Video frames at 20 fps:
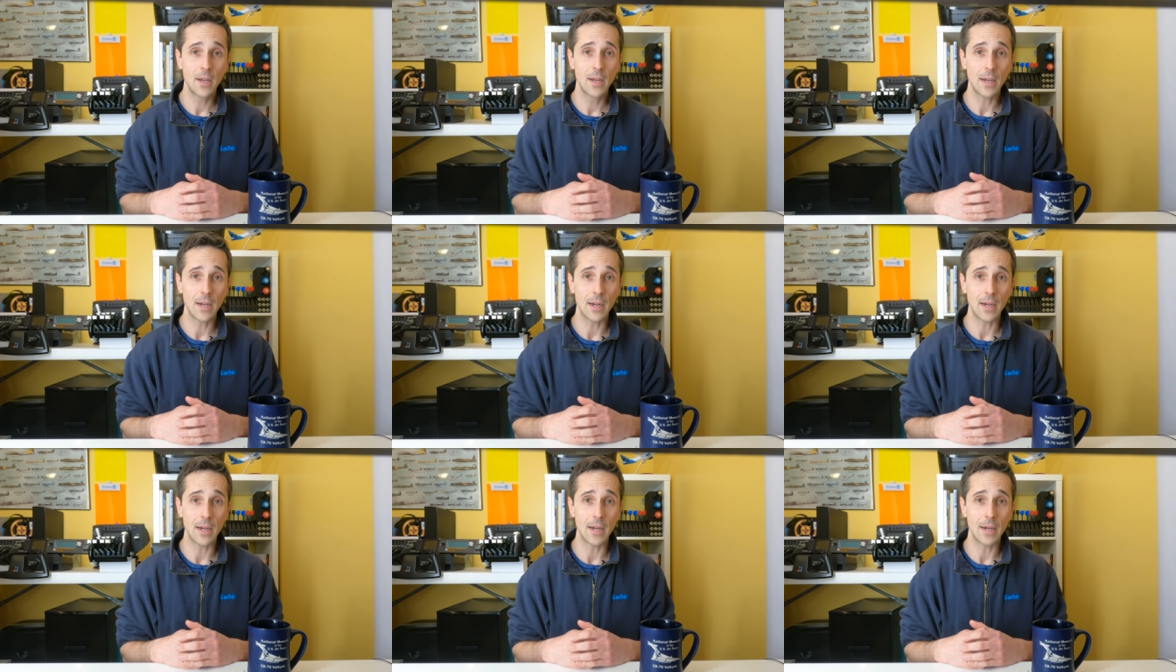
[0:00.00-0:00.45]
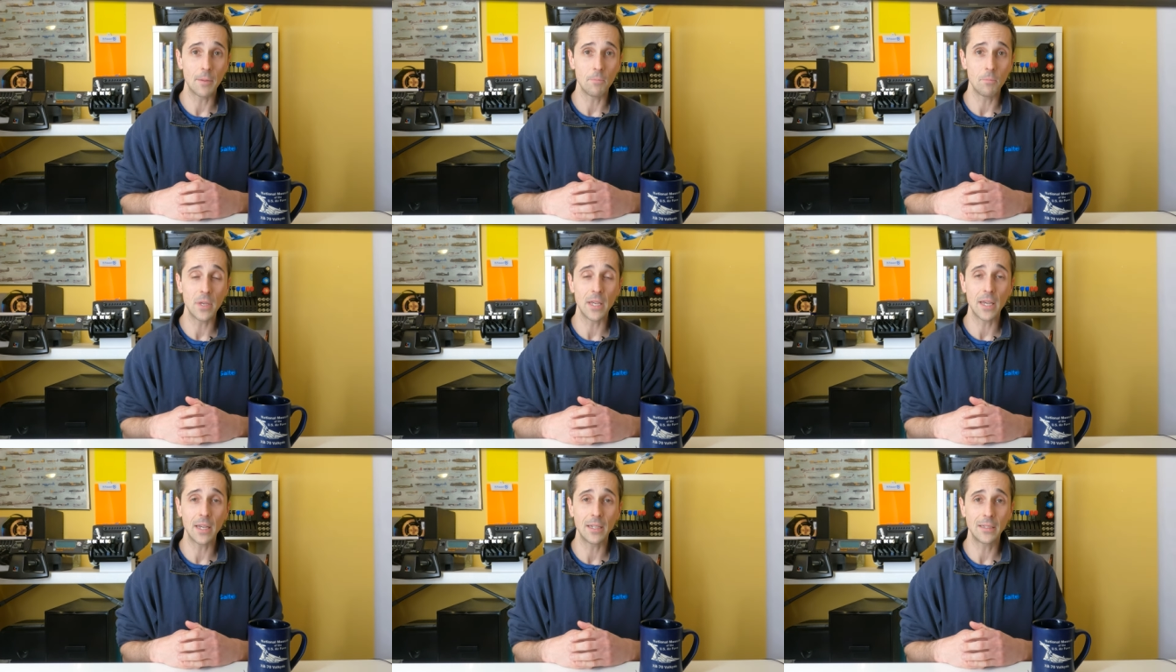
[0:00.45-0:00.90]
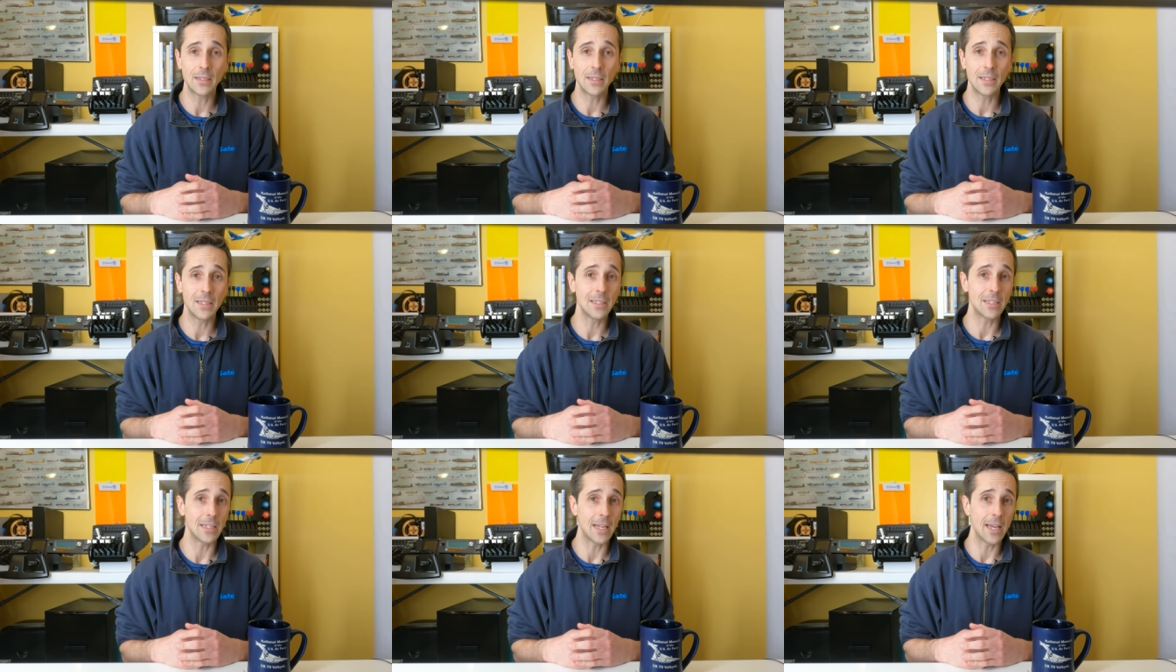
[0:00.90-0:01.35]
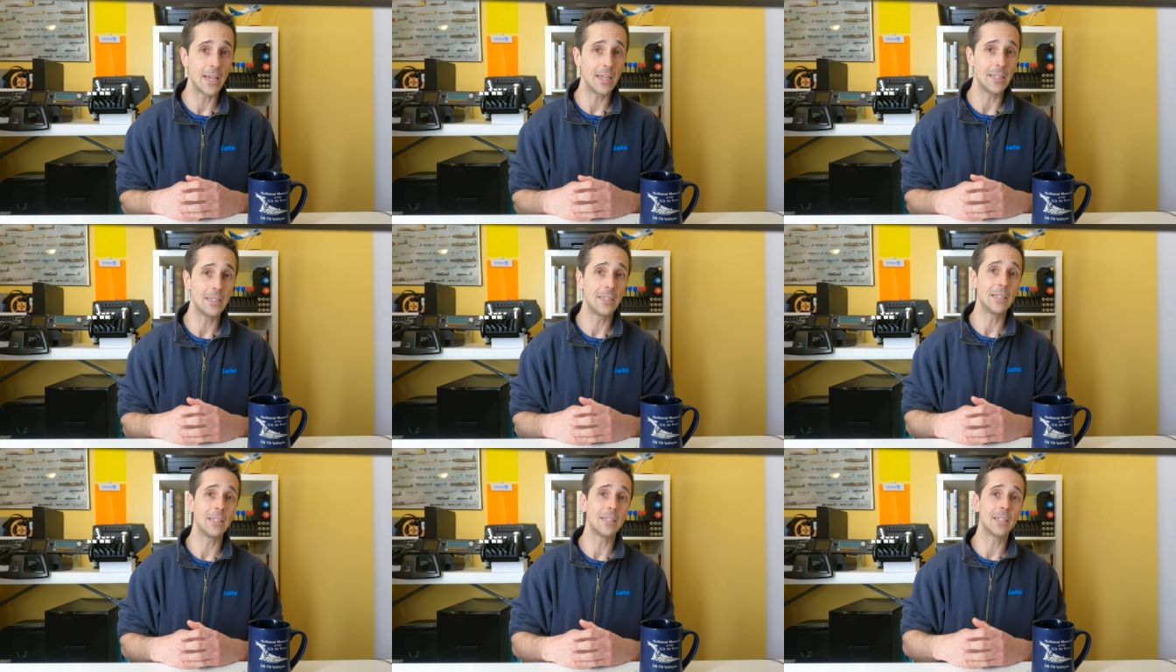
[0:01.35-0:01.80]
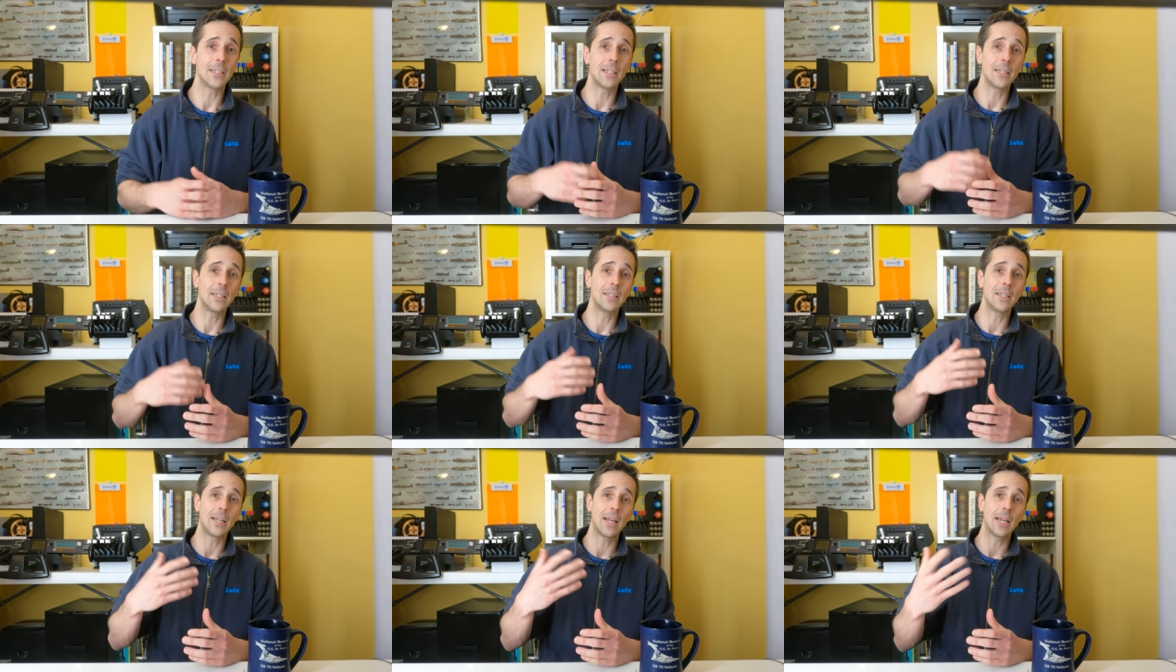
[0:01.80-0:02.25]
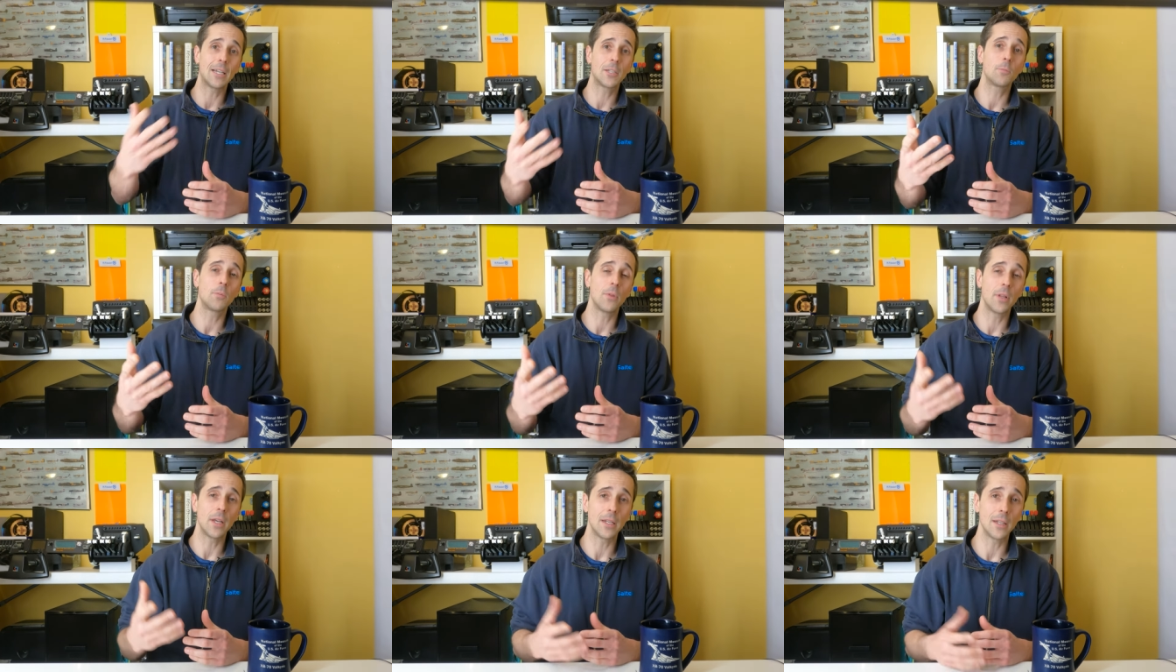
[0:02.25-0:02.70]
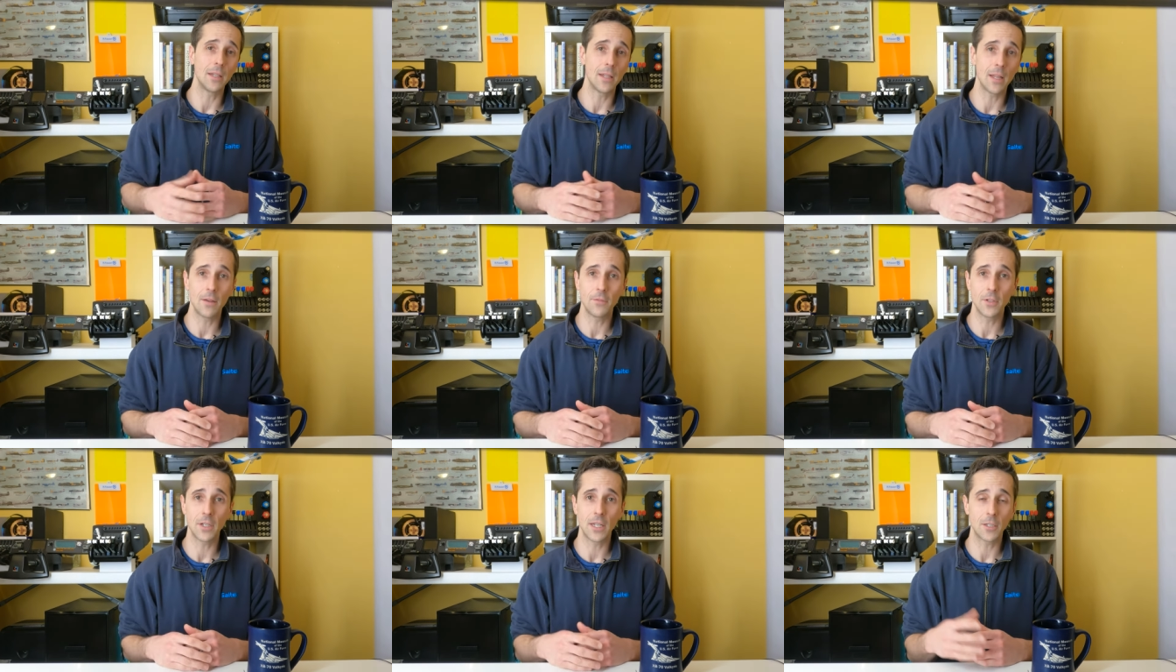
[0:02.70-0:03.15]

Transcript: uh, BATs and AATs that think that X-Plane 11,